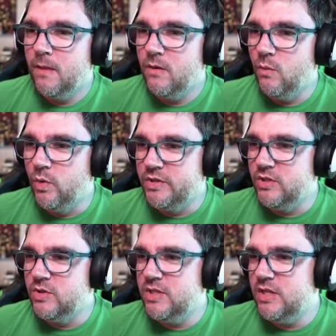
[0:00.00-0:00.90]
What did
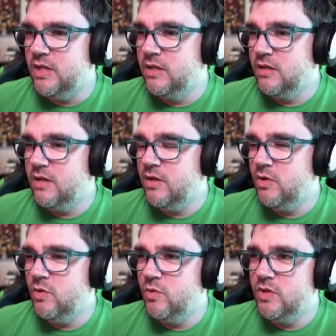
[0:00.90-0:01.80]
you see? Can
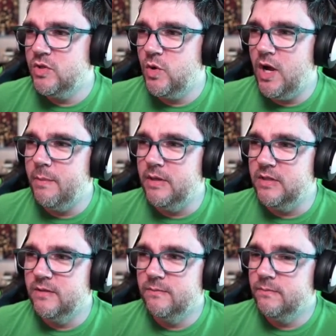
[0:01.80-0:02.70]
you describe
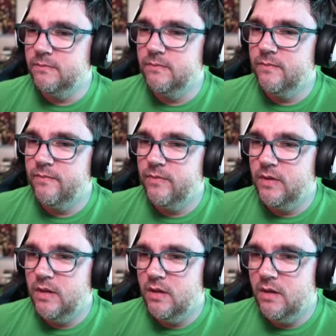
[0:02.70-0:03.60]
it?
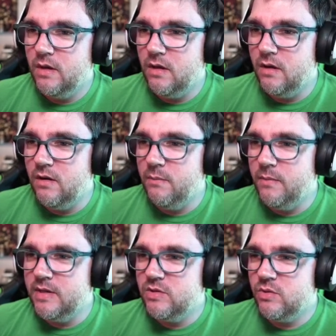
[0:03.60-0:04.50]
Um,
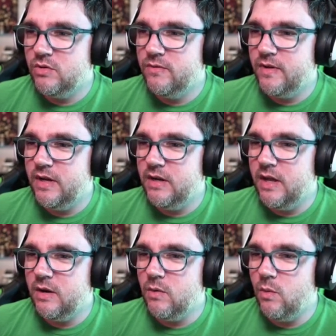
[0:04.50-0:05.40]
I struggled to find
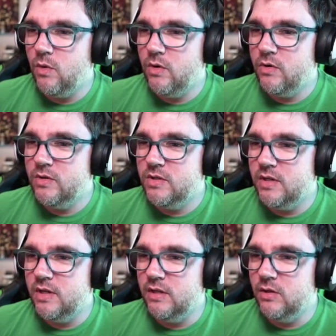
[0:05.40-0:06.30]
adequate words.
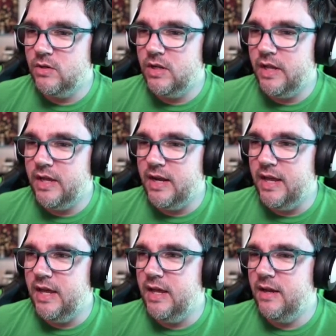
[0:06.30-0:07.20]
It looked like an
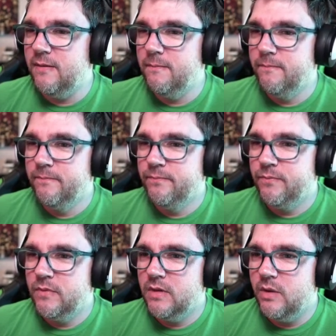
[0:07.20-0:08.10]
eye.
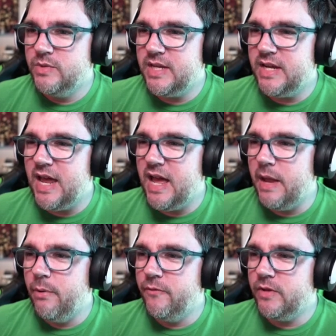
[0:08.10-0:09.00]
It was like an
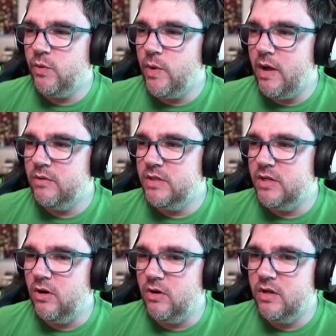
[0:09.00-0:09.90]
eye, perfectly round and
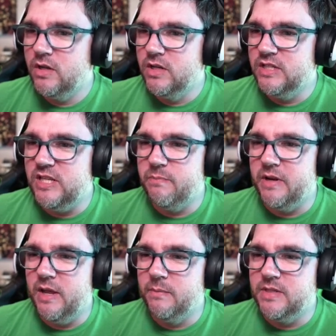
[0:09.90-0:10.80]
dark, deep
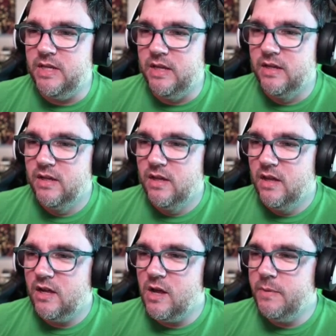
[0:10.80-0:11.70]
and empty,
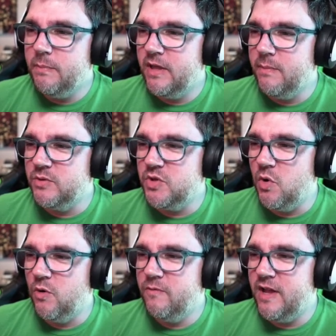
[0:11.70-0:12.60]
accompanied by the most
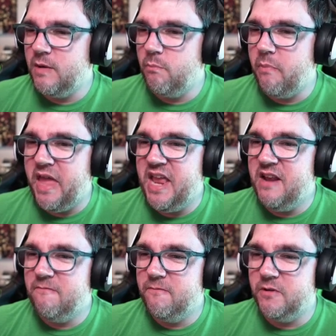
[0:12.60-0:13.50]
horrifying,
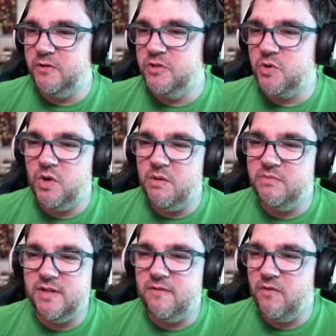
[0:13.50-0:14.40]
pain-filled
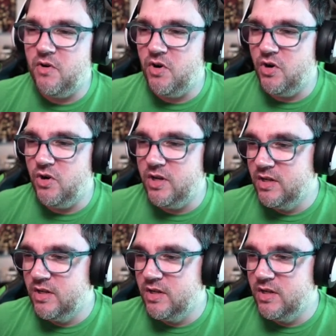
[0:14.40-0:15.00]
screams I've ever heard.